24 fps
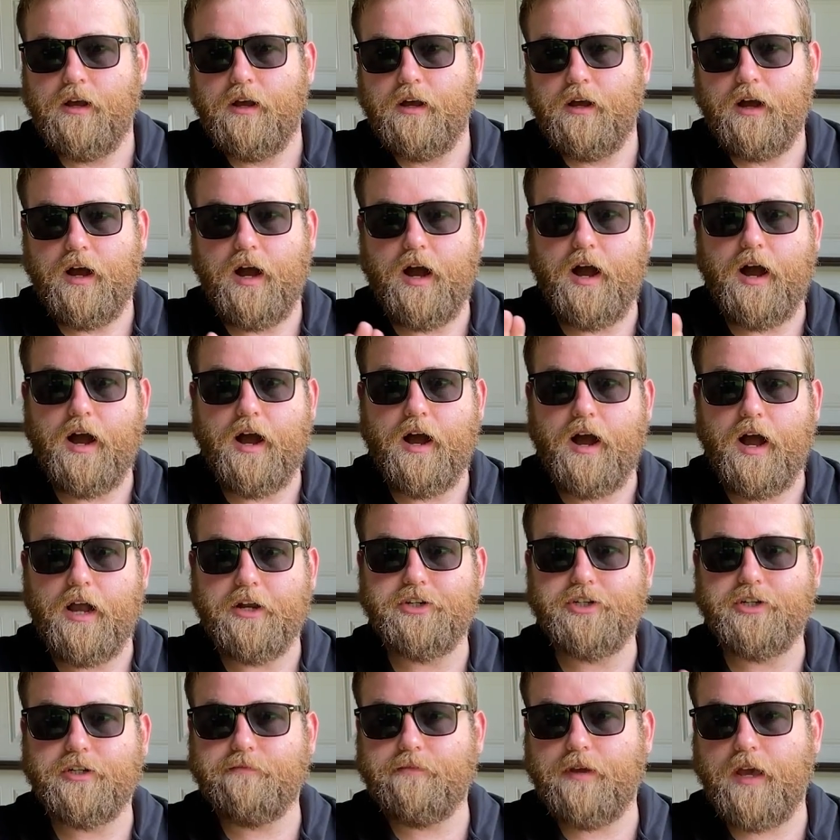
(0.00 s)
I
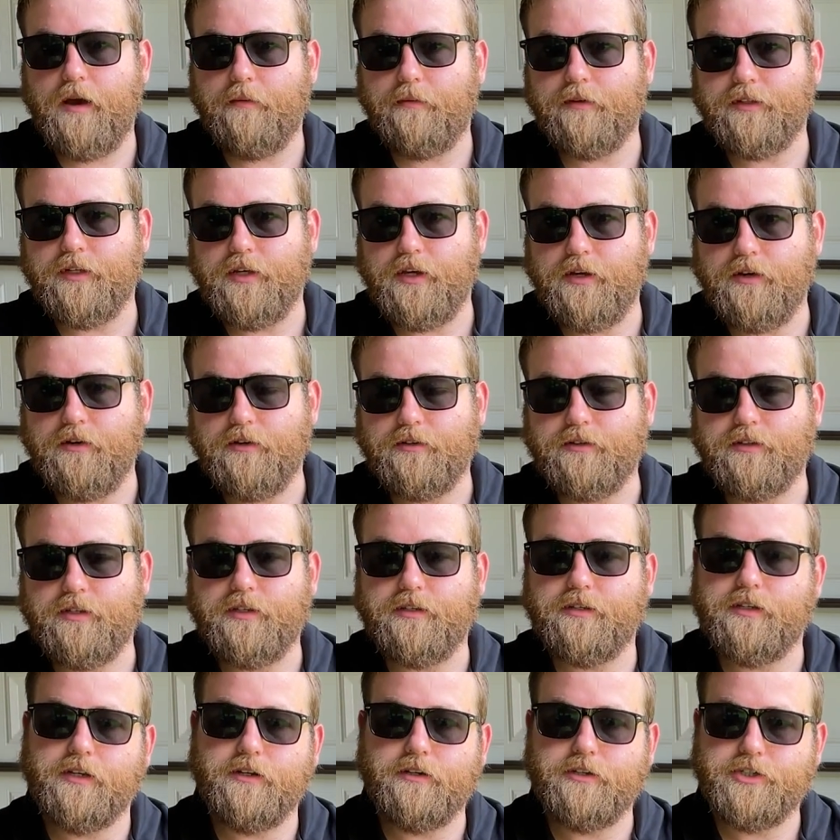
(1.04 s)
should be able to use
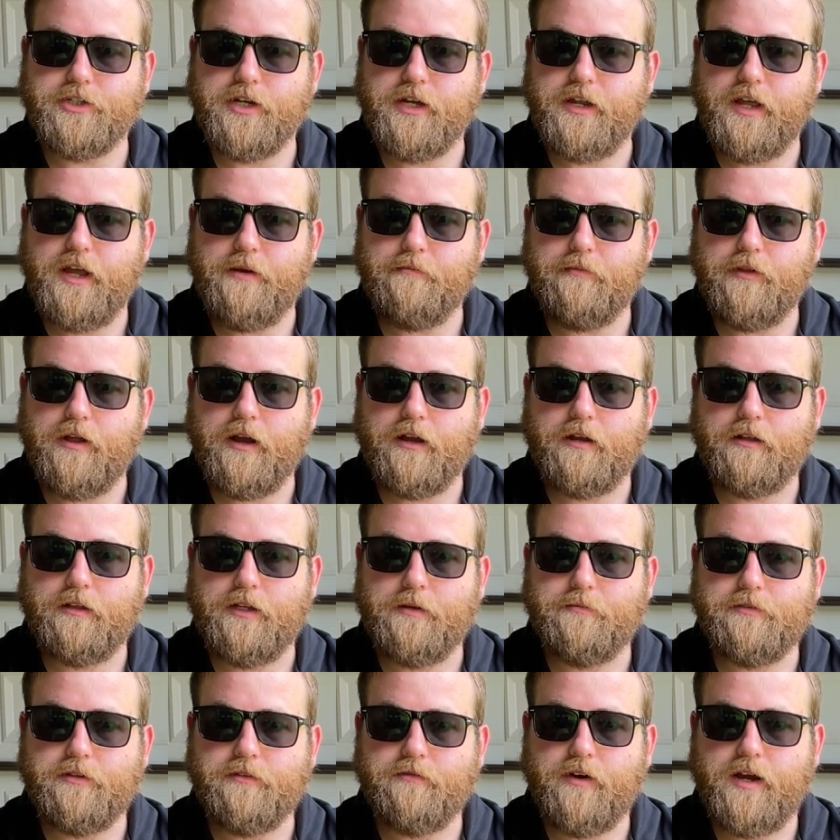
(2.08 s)
this single shot Enbloc
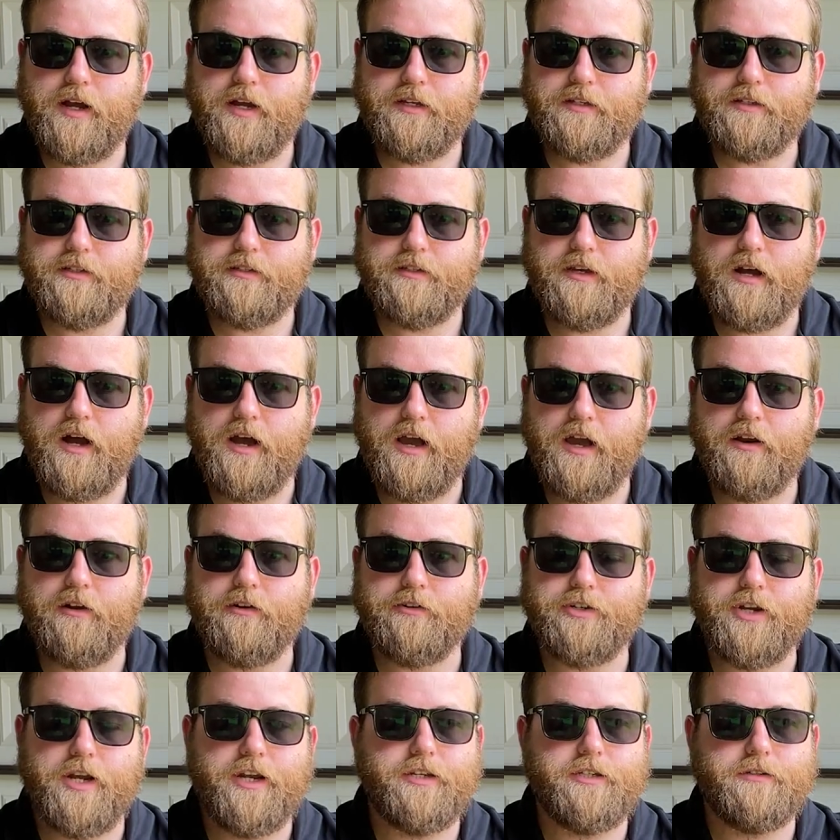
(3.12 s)
clip device
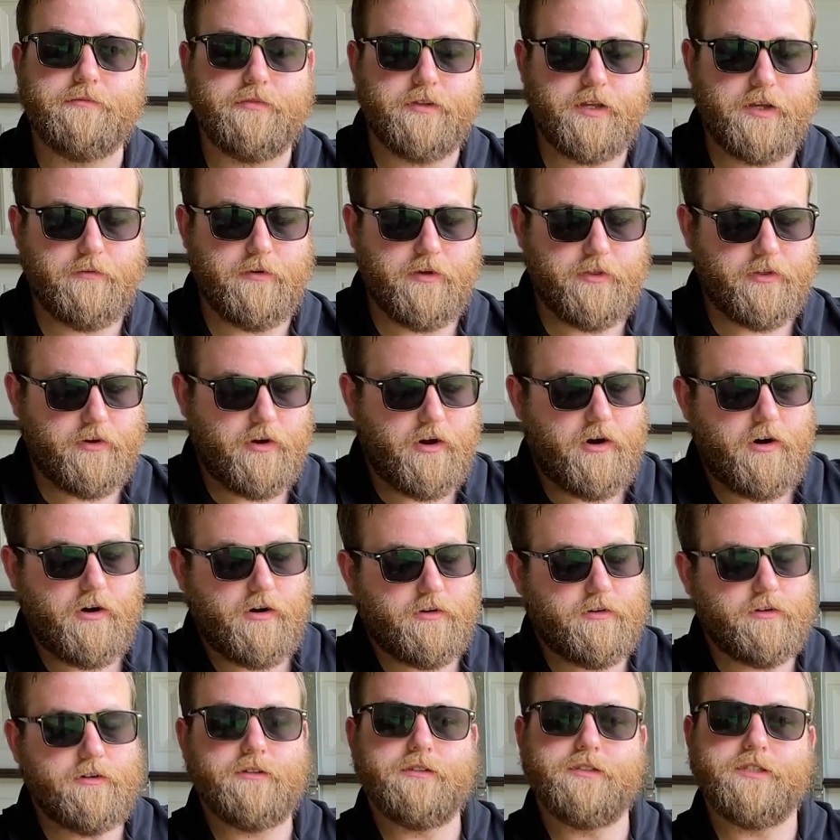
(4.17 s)
interchangeably with
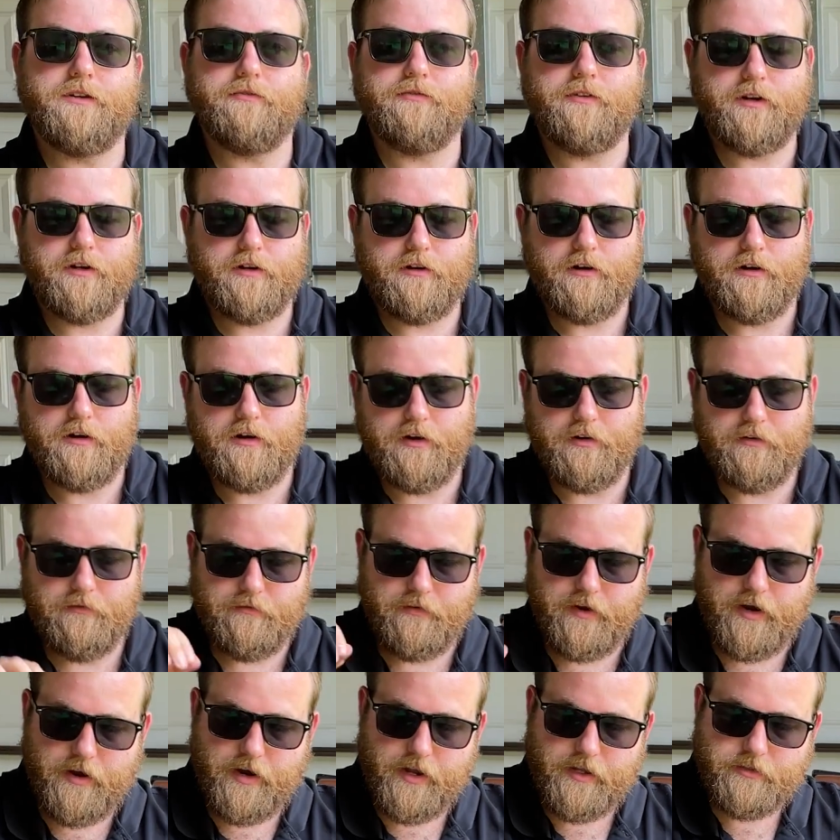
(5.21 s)
all different Carcano
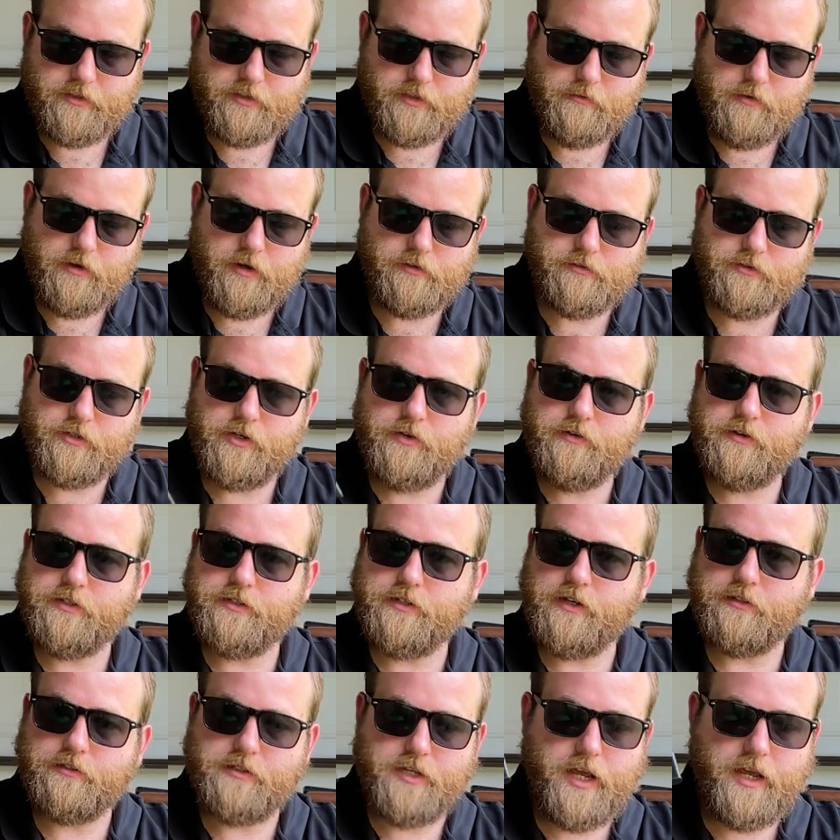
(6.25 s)
variants. So what I'll do
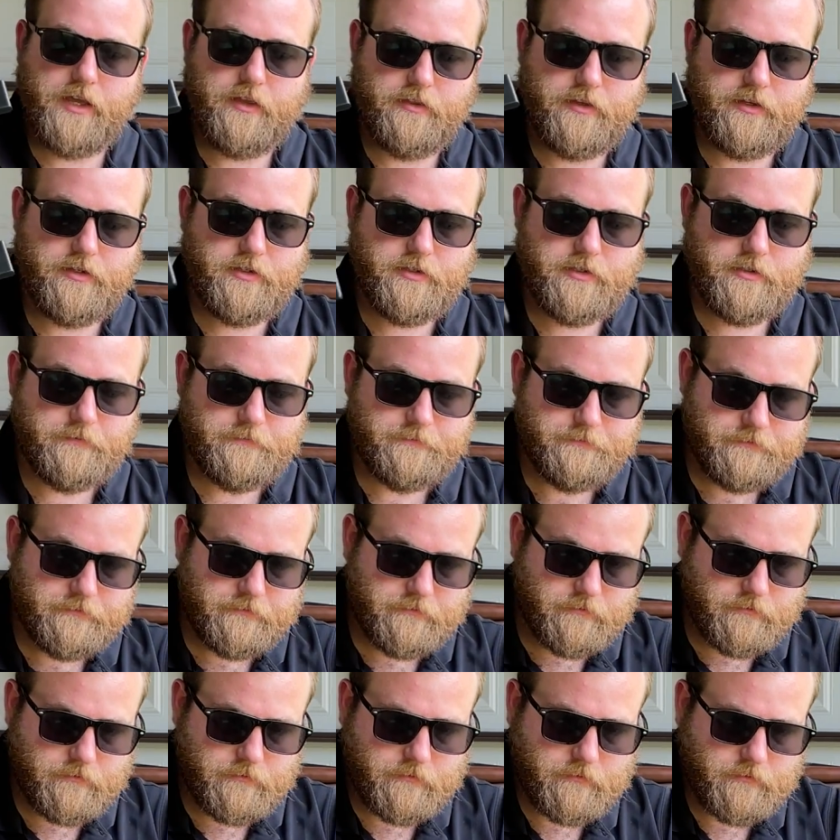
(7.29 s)
is I'll take this,
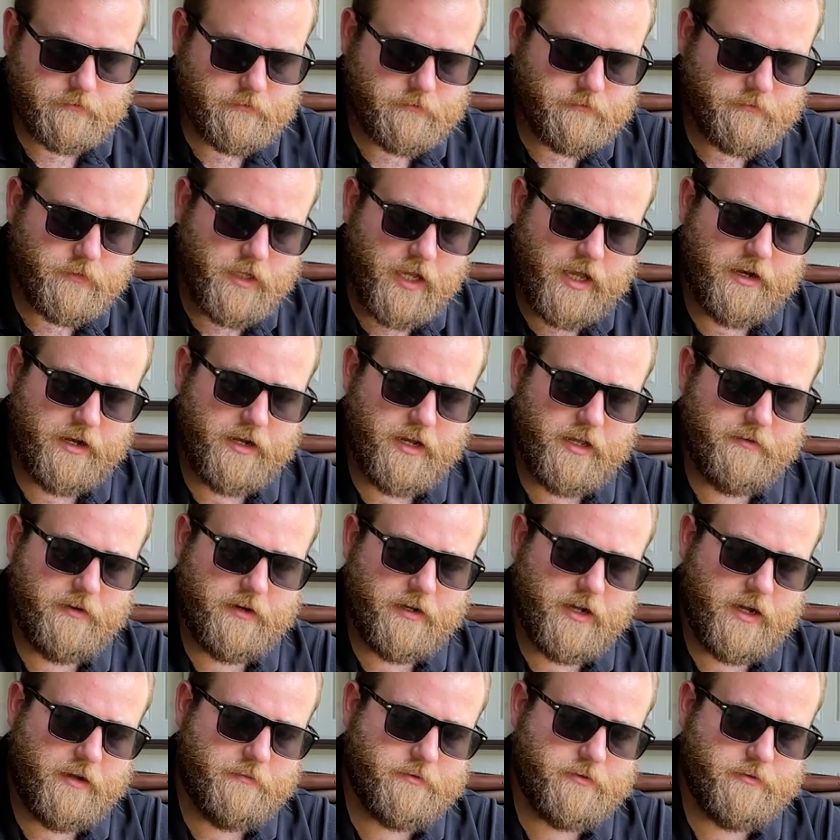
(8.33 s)
and it
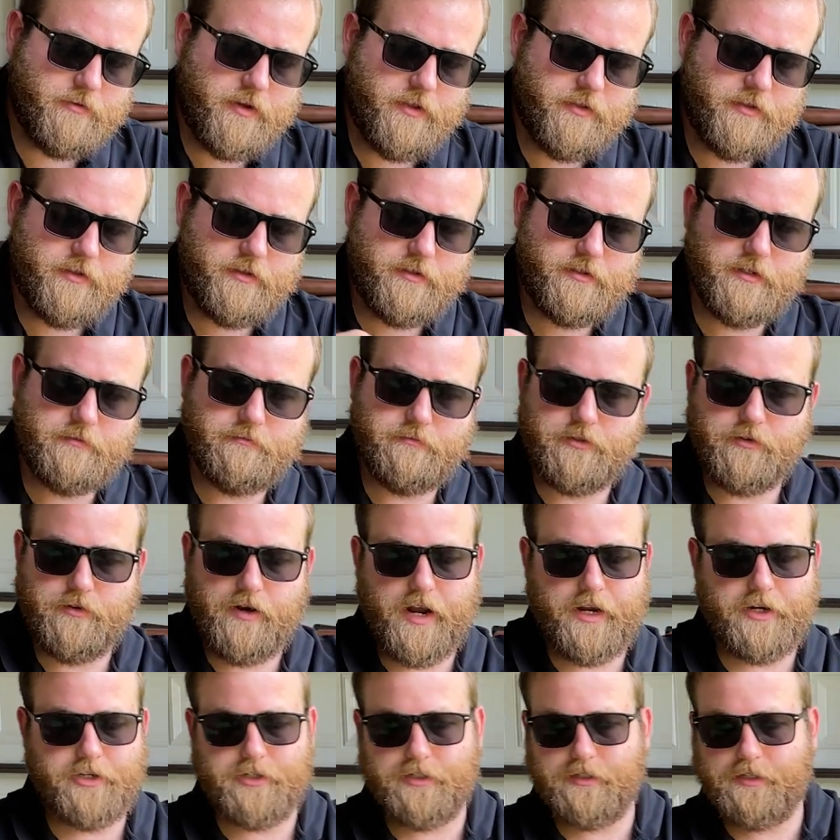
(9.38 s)
even comes with some
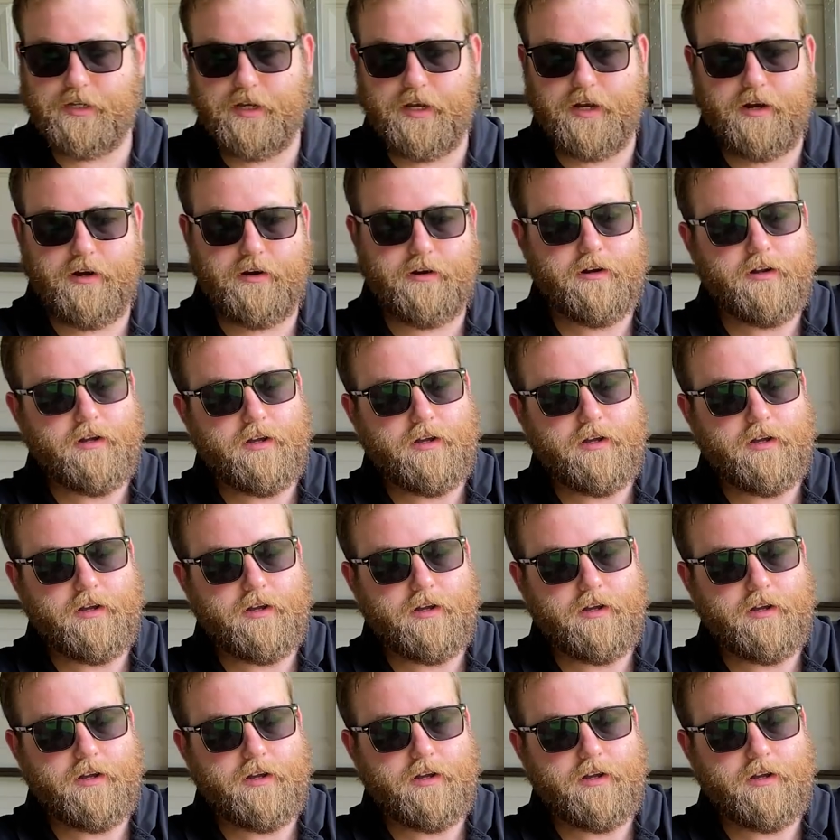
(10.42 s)
directions here.